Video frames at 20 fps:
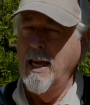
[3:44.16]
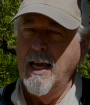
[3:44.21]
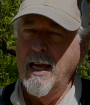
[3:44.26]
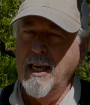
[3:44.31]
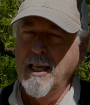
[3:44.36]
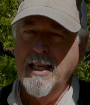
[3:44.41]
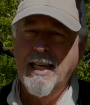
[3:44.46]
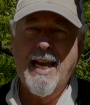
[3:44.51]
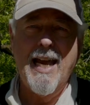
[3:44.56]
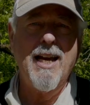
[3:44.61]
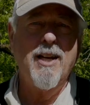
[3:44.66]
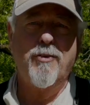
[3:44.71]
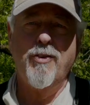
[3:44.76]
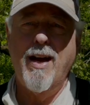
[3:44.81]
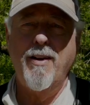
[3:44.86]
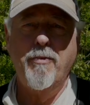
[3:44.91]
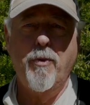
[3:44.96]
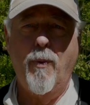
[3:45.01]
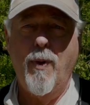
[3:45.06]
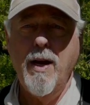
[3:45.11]
You can't
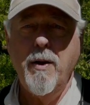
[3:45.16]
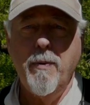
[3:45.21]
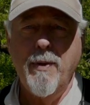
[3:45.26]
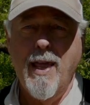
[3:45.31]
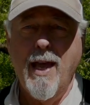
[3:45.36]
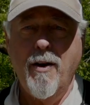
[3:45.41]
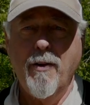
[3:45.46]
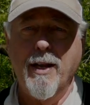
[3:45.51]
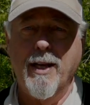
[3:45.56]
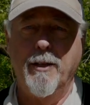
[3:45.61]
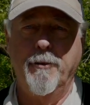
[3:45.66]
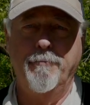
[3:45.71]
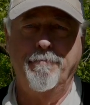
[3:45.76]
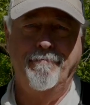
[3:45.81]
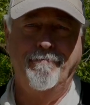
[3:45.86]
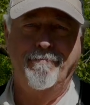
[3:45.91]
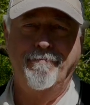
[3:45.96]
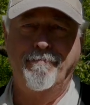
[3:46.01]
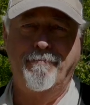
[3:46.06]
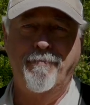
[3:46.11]
drive away without it.
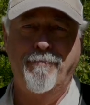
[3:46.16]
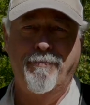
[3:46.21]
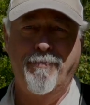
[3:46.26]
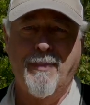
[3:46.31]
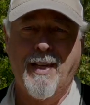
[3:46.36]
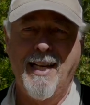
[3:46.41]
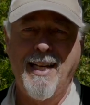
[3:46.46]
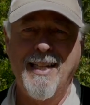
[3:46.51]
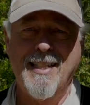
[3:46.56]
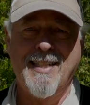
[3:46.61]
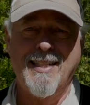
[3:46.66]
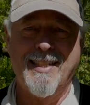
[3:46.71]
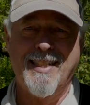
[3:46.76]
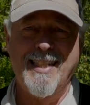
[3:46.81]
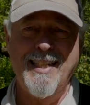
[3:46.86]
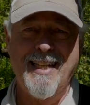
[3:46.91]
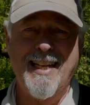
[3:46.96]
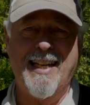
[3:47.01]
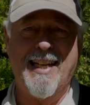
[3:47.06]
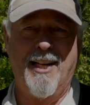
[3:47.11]
It's
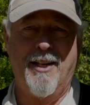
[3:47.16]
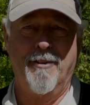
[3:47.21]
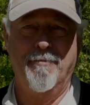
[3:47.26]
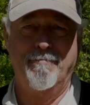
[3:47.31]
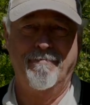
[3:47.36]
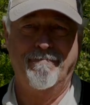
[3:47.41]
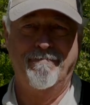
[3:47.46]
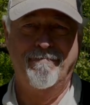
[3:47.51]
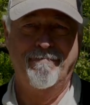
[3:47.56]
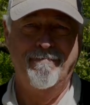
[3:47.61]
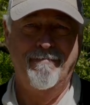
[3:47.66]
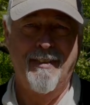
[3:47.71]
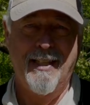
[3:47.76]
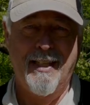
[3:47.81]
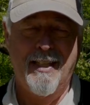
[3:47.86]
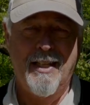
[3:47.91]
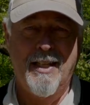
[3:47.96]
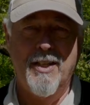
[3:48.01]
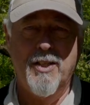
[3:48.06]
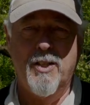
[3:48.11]
sitting there.
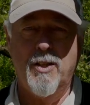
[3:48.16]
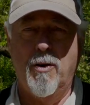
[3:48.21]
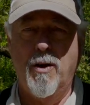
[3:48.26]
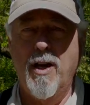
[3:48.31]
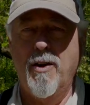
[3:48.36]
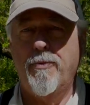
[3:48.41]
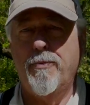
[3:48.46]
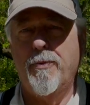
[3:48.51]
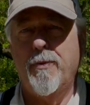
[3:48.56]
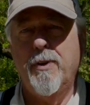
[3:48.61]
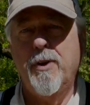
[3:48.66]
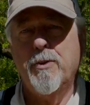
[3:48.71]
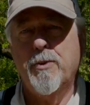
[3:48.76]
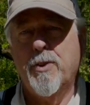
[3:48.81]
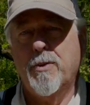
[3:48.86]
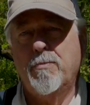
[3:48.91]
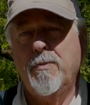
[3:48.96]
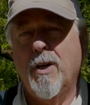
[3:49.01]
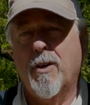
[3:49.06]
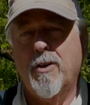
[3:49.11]
So if you
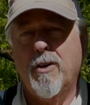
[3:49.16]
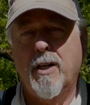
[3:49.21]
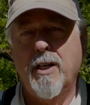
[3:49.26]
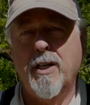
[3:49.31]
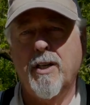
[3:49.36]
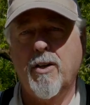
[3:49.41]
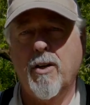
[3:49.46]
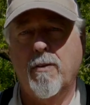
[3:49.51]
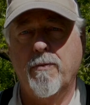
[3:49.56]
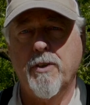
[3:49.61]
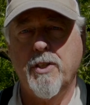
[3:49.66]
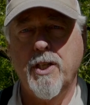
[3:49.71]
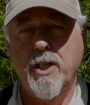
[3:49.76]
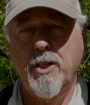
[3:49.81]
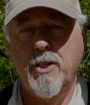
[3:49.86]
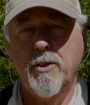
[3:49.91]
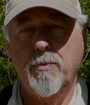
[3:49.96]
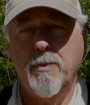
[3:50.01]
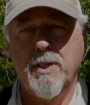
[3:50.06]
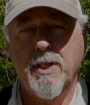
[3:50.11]
got into
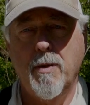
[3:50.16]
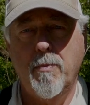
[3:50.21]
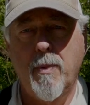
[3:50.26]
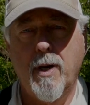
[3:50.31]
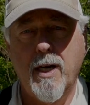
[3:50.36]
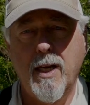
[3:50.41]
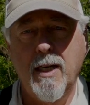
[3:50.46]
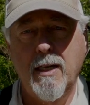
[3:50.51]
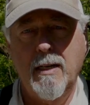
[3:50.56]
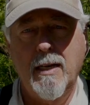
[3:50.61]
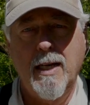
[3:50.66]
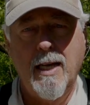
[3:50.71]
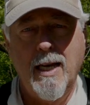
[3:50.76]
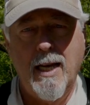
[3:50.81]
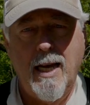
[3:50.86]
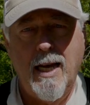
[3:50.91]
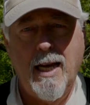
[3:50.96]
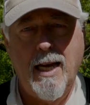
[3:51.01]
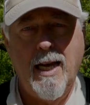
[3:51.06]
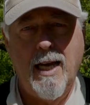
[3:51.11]
conversation with somebody
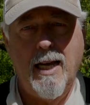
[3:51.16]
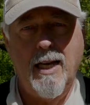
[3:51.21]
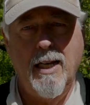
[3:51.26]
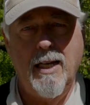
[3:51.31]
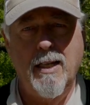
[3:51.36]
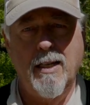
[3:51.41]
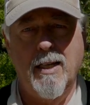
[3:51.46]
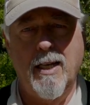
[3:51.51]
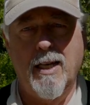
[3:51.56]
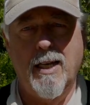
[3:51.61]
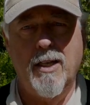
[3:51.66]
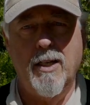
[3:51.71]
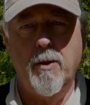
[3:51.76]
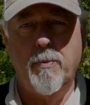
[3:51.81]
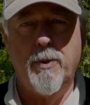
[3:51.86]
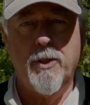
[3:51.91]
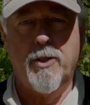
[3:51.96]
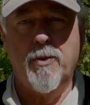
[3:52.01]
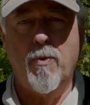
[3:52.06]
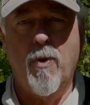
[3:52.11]
and you
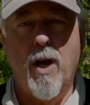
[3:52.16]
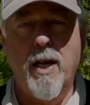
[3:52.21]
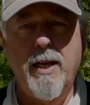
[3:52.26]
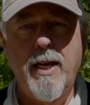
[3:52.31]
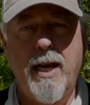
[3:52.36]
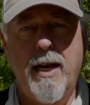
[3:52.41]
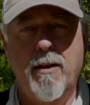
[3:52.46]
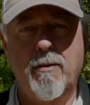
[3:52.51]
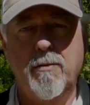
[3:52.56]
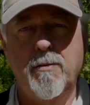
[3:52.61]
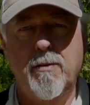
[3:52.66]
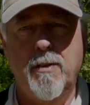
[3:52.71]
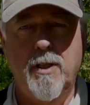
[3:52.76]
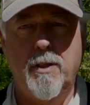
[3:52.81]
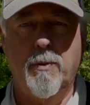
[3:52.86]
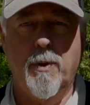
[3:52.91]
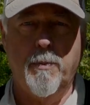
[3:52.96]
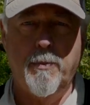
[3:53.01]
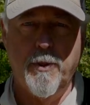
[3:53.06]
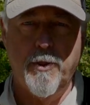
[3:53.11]
put your rod down, and you
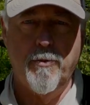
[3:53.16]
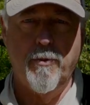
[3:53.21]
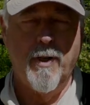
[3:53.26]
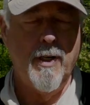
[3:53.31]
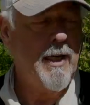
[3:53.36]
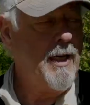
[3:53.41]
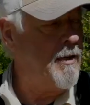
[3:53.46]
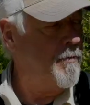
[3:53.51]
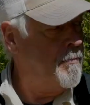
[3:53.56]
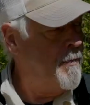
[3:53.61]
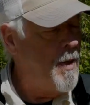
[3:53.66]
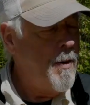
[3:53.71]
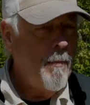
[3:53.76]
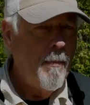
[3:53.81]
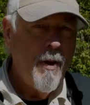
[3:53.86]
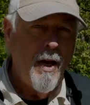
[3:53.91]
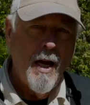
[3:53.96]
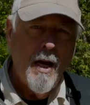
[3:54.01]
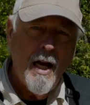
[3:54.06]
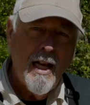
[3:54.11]
want to put your rod down,
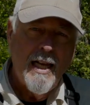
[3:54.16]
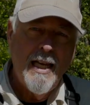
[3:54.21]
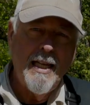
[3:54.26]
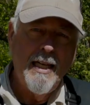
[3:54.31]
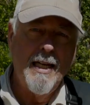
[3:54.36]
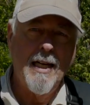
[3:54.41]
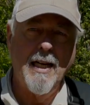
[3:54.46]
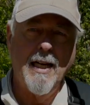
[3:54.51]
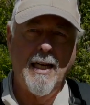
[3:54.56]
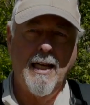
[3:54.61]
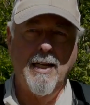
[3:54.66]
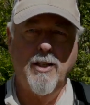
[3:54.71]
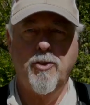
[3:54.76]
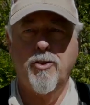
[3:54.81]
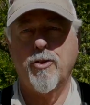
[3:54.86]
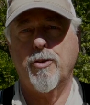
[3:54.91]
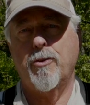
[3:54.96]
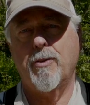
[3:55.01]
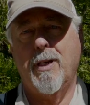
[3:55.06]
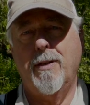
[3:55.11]
lean it against
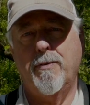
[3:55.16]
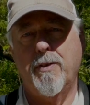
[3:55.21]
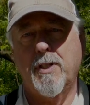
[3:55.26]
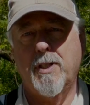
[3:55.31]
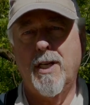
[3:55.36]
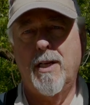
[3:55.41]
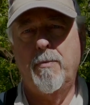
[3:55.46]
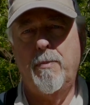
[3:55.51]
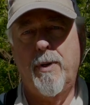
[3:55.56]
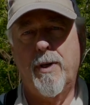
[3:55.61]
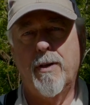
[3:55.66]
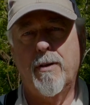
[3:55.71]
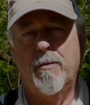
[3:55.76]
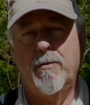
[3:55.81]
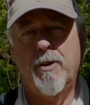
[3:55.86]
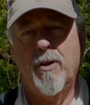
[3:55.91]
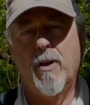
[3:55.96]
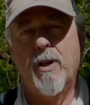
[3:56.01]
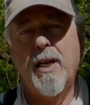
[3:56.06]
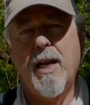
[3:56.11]
your driver's side mirror.
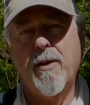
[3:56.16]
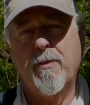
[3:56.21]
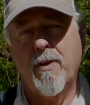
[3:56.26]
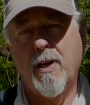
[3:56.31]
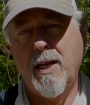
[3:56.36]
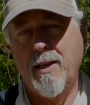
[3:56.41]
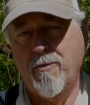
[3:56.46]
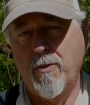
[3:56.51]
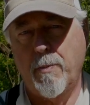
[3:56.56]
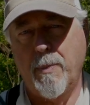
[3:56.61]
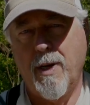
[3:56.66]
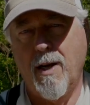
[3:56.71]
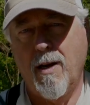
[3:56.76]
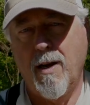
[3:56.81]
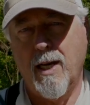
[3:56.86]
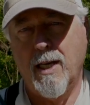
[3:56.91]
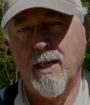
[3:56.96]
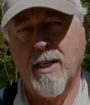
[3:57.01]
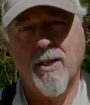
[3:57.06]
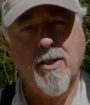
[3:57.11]
You'll never leave it
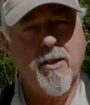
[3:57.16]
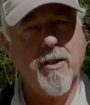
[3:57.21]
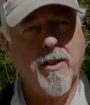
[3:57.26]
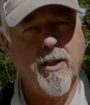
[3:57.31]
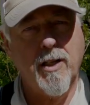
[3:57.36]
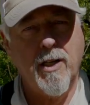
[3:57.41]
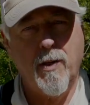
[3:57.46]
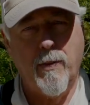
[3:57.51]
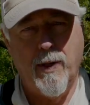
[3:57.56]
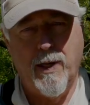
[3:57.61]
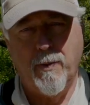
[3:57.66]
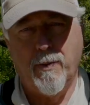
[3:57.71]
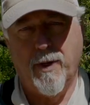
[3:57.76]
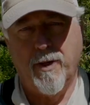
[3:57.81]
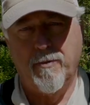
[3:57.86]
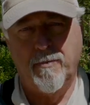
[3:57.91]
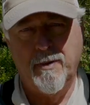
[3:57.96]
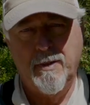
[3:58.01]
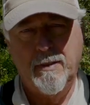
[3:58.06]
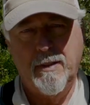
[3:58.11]
behind. It's not going to go anywhere.
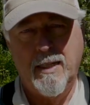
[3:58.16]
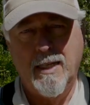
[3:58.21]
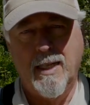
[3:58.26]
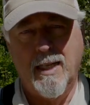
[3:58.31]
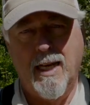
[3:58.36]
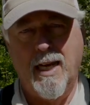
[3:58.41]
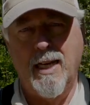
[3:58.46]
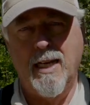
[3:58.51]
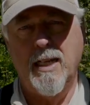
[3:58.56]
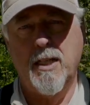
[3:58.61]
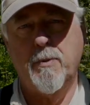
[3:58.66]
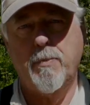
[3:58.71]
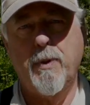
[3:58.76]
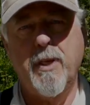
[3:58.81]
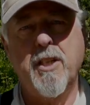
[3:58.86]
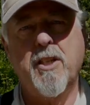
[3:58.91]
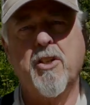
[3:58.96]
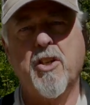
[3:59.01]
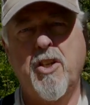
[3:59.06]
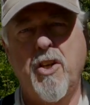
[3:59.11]
And it's pretty
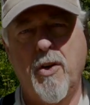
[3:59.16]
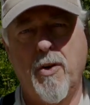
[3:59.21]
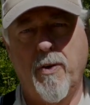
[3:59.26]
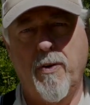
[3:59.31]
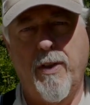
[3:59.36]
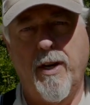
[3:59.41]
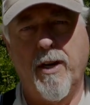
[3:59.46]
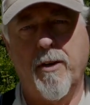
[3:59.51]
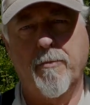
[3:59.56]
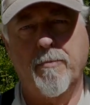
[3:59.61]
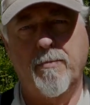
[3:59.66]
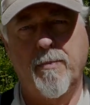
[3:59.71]
secure there.